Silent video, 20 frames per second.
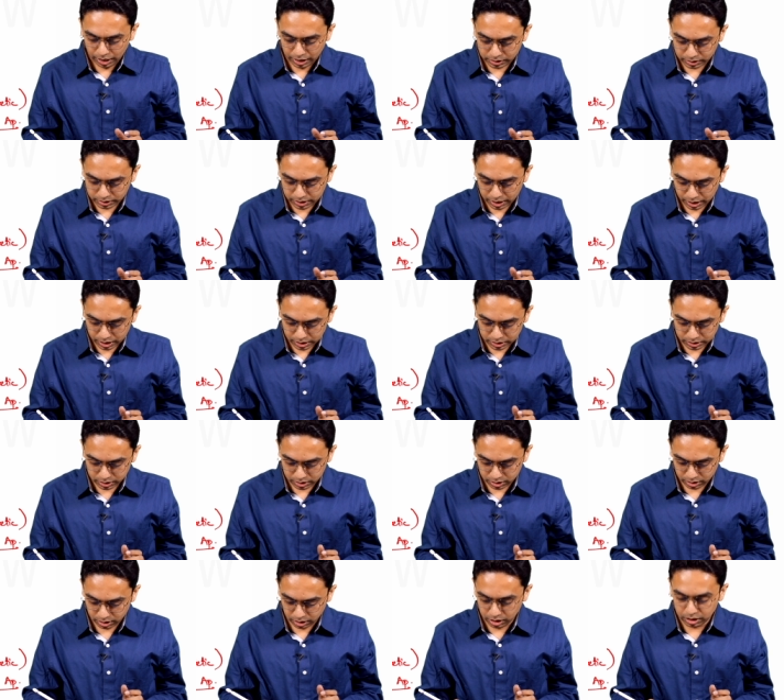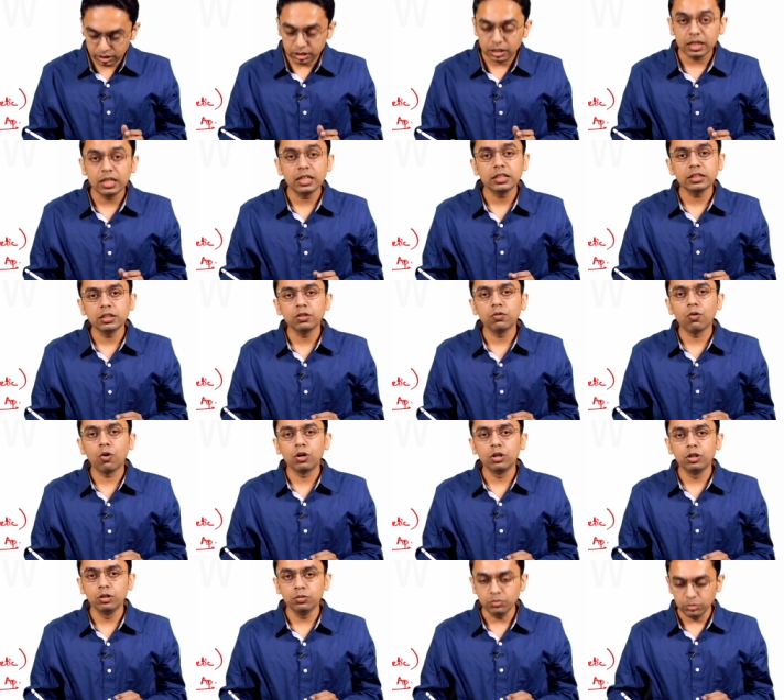As there is increase in
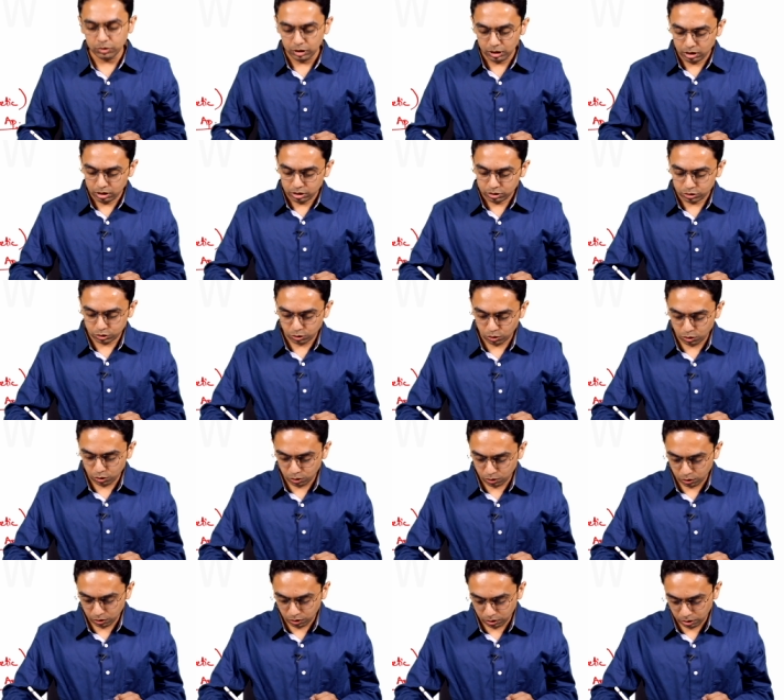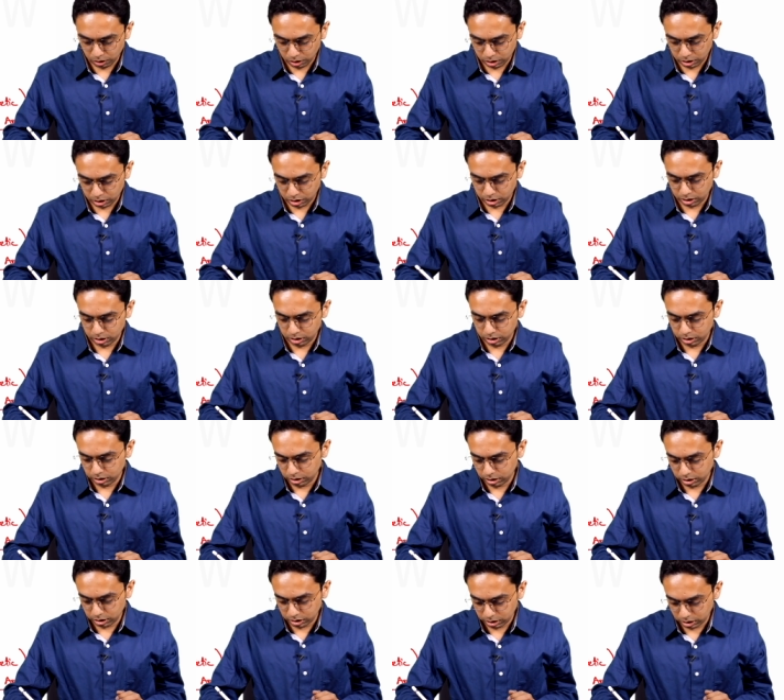volume, so
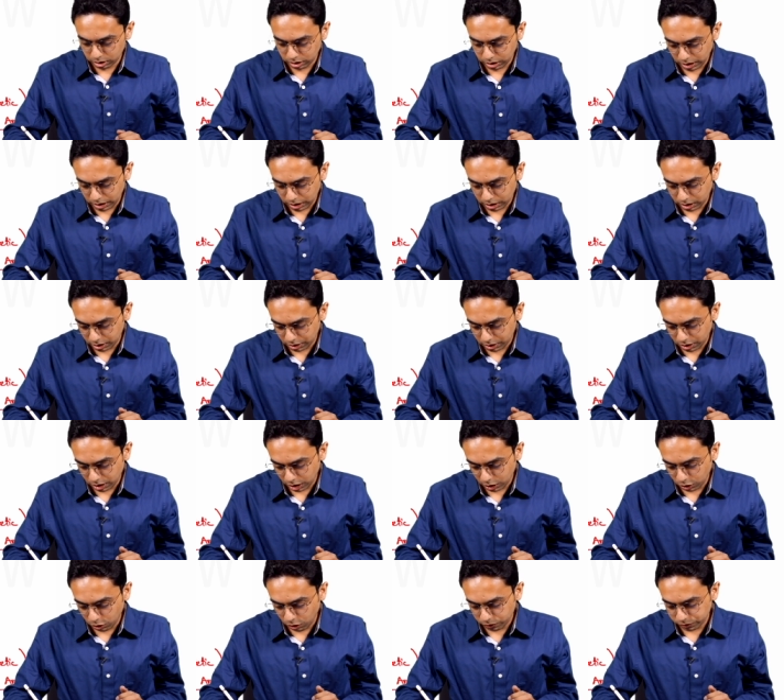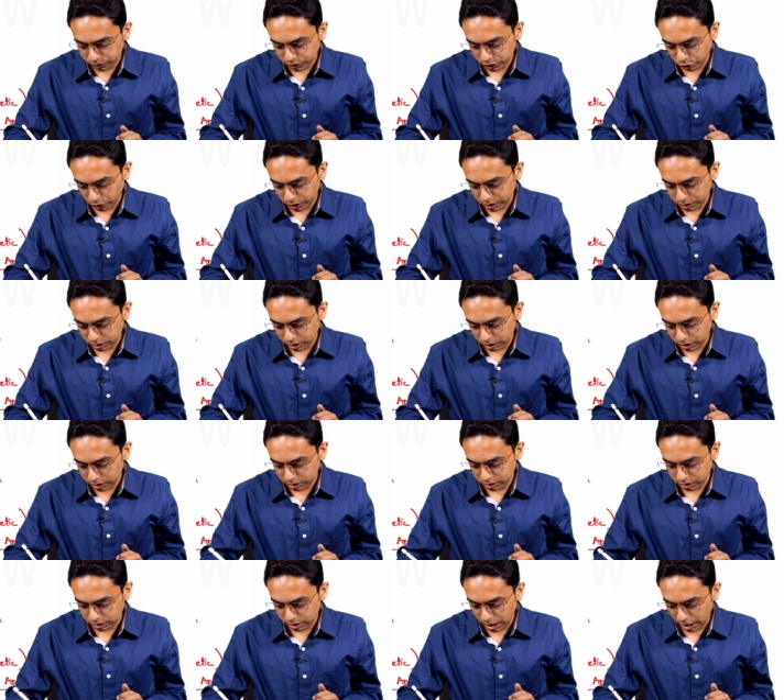the drug of choice
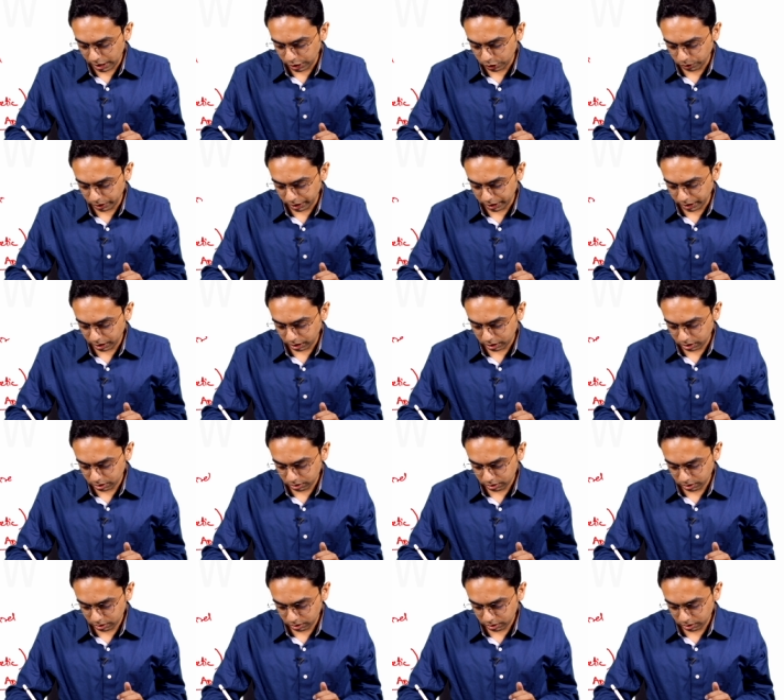is diuretic.